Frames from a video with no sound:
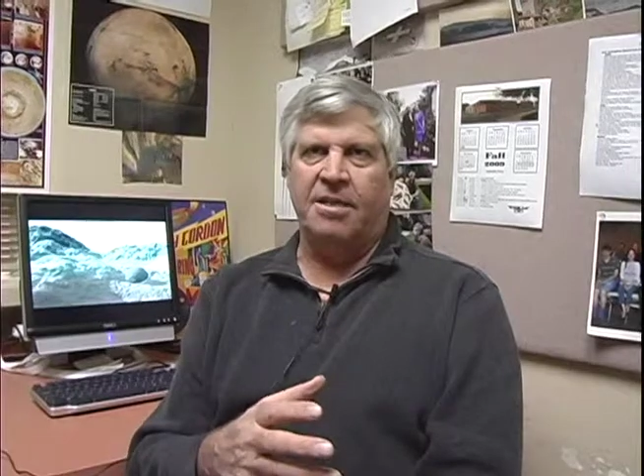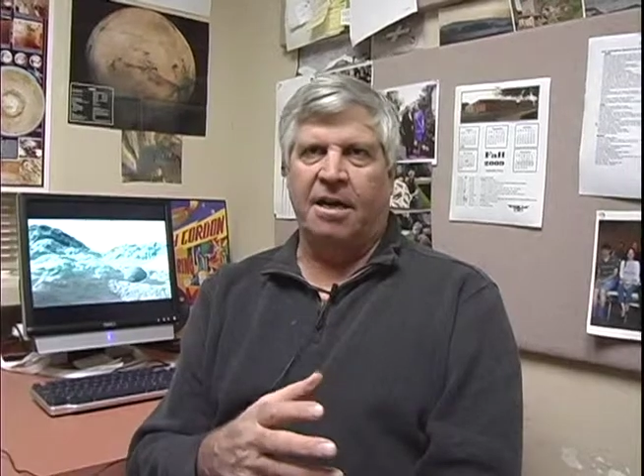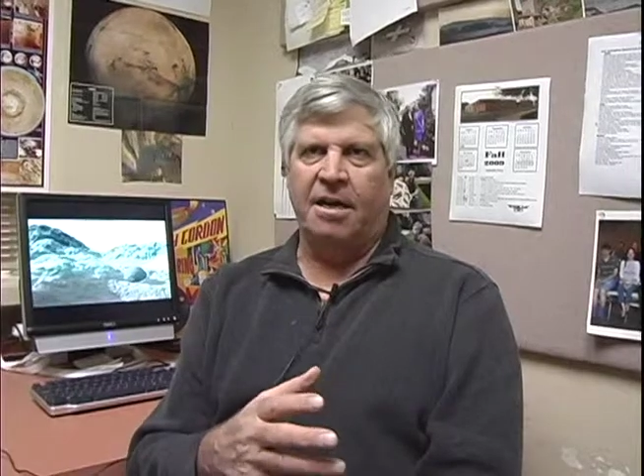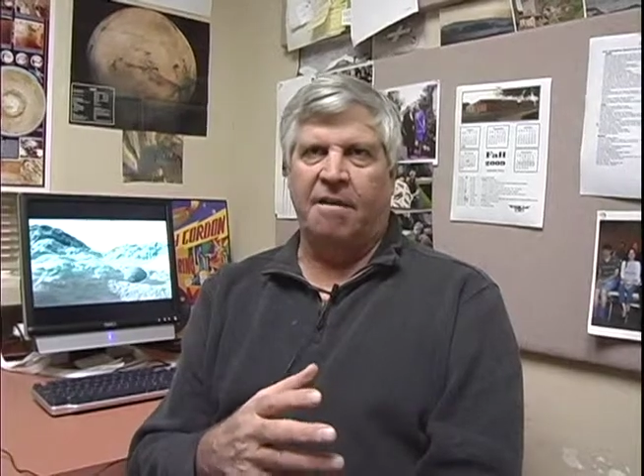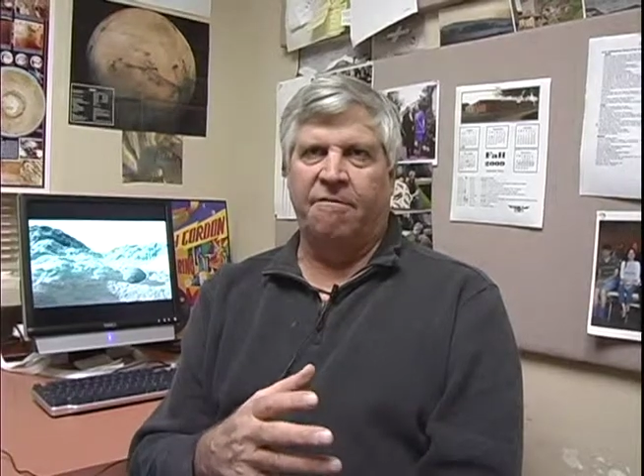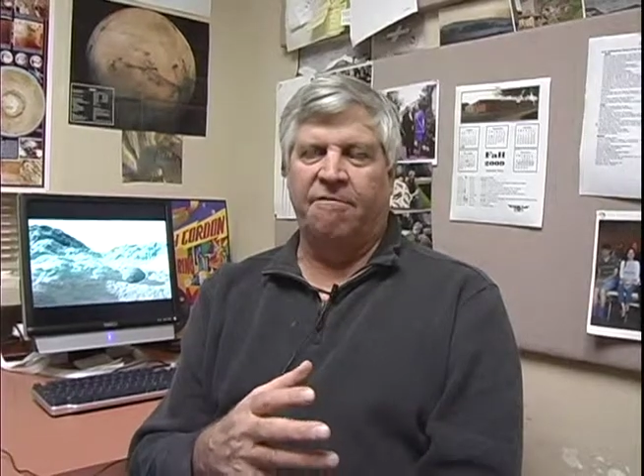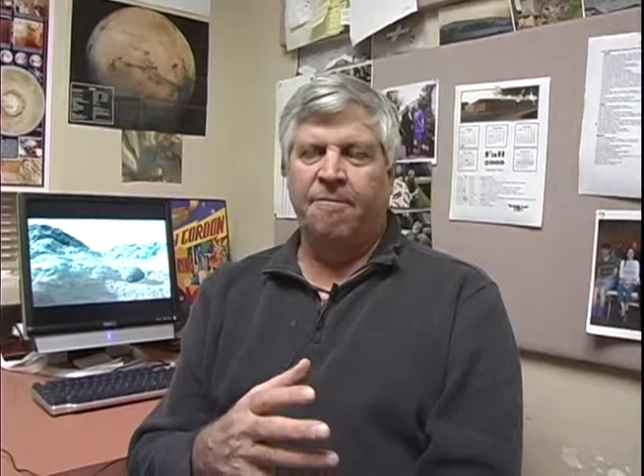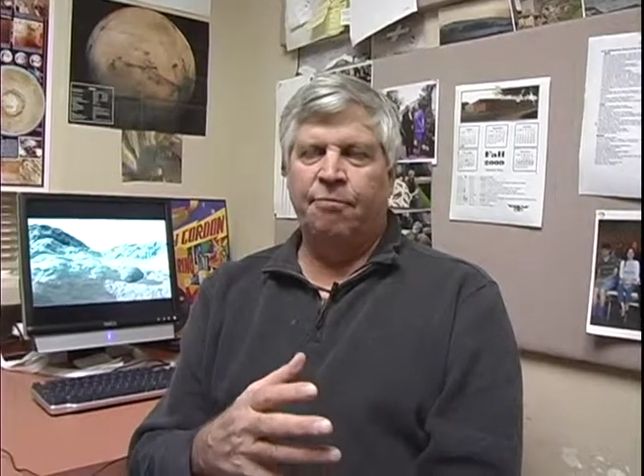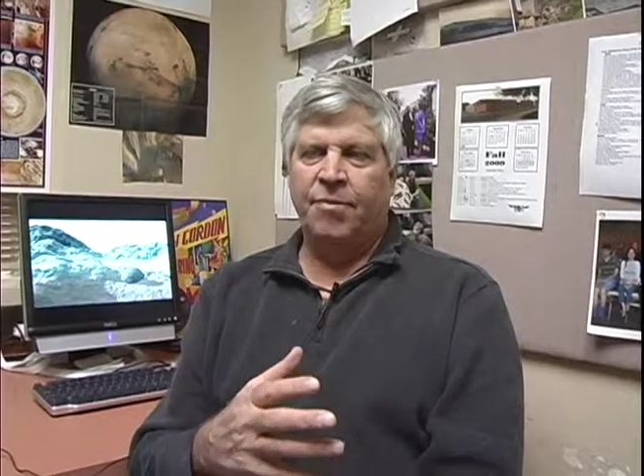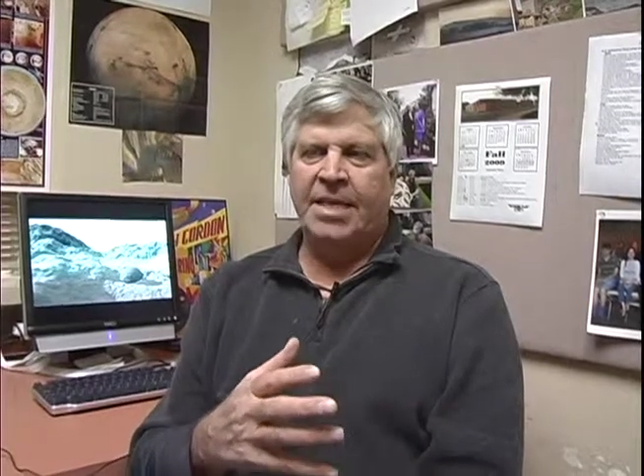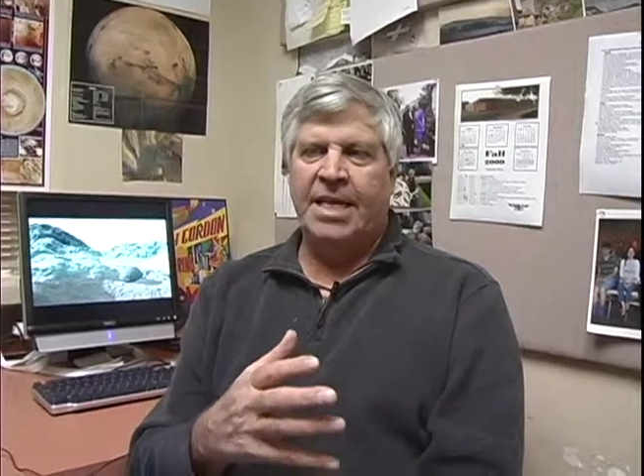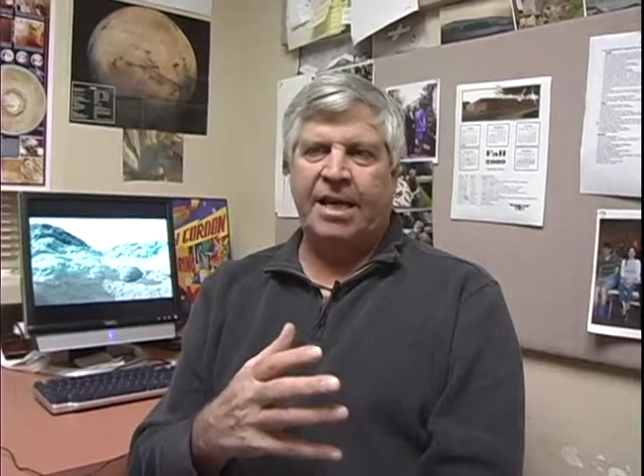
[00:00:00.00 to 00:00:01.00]
of
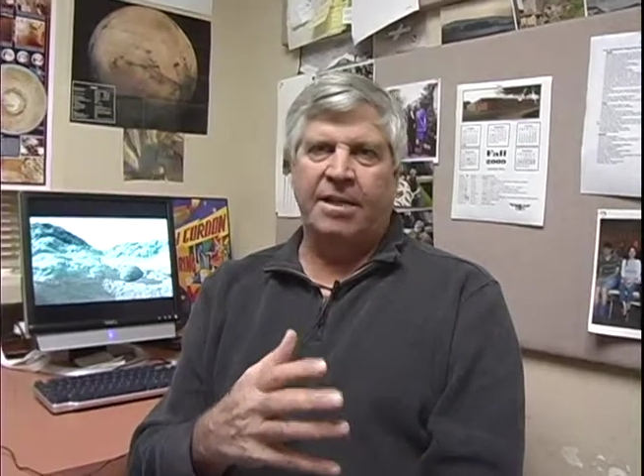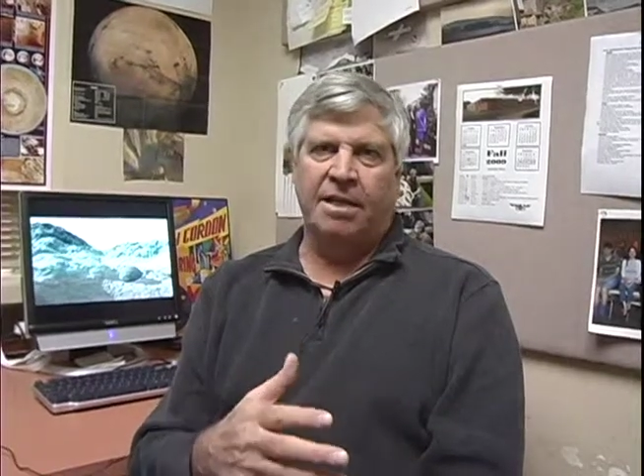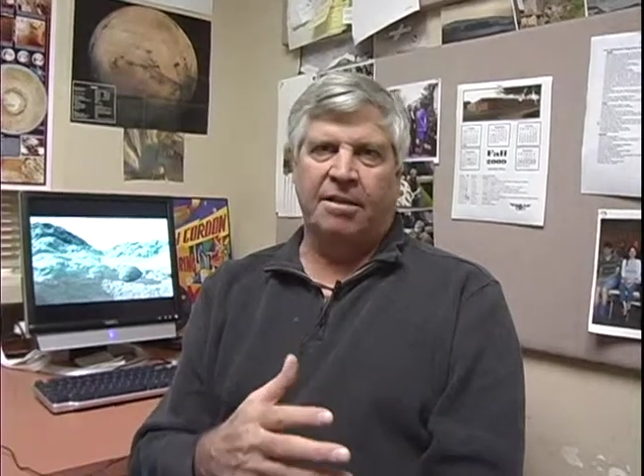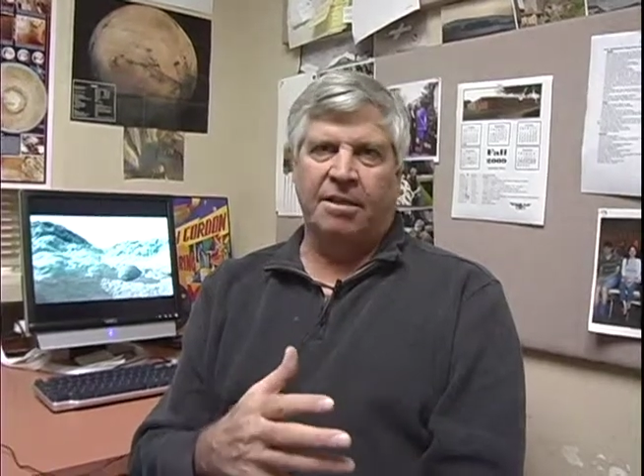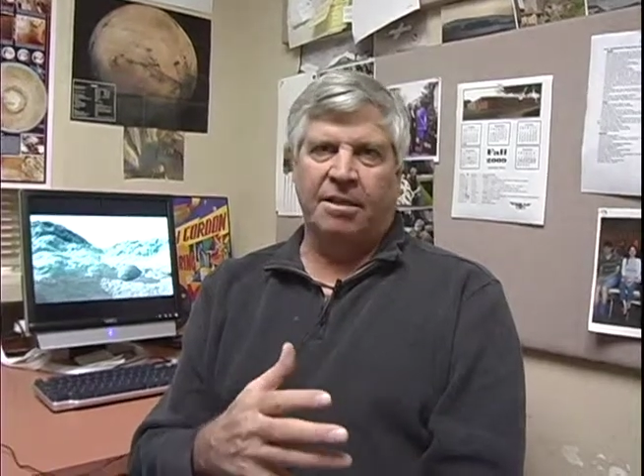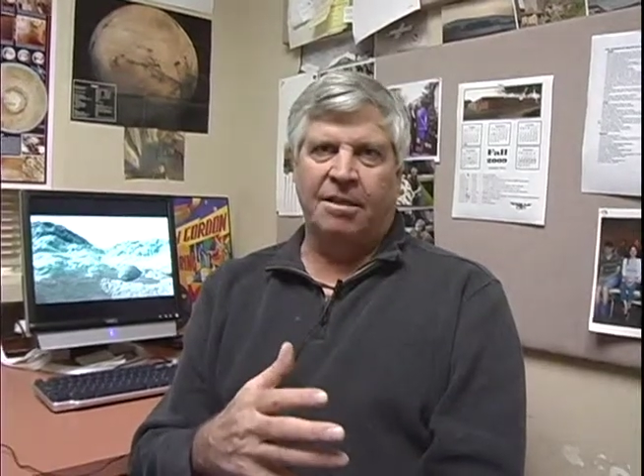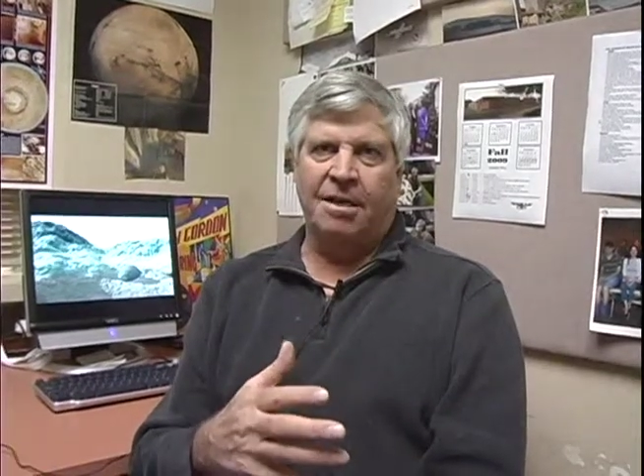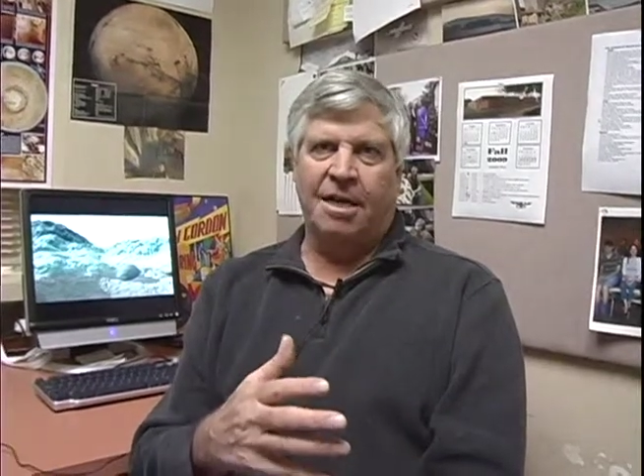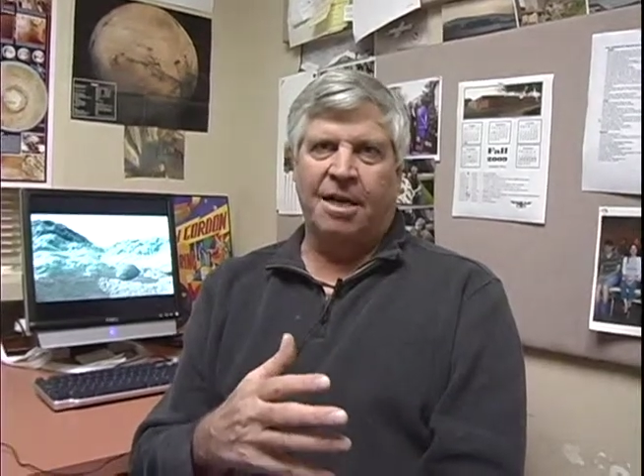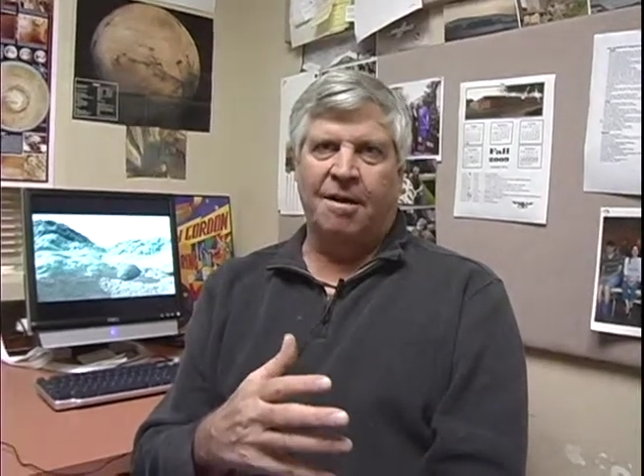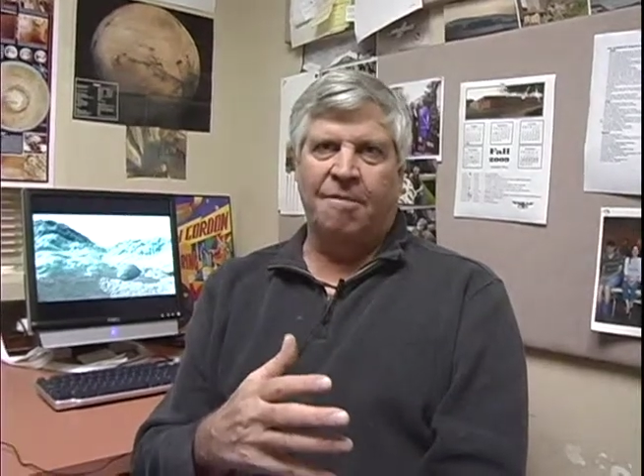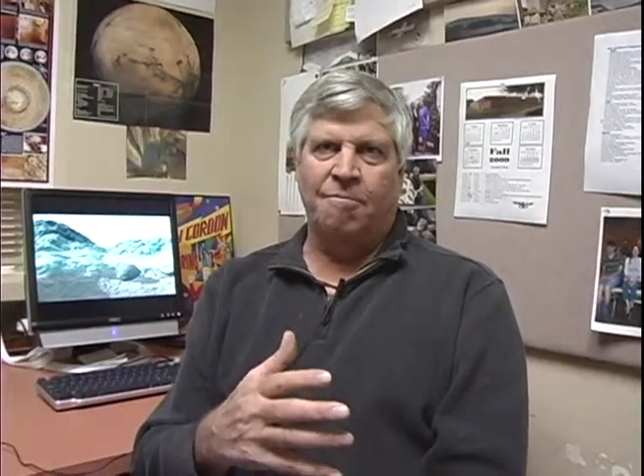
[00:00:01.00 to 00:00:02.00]
technical
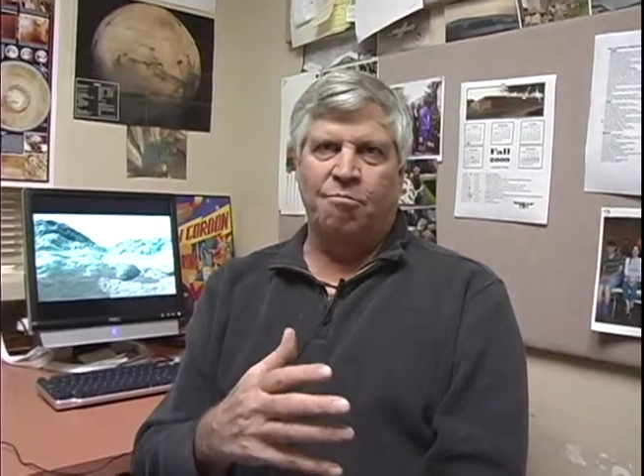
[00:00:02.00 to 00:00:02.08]
uh,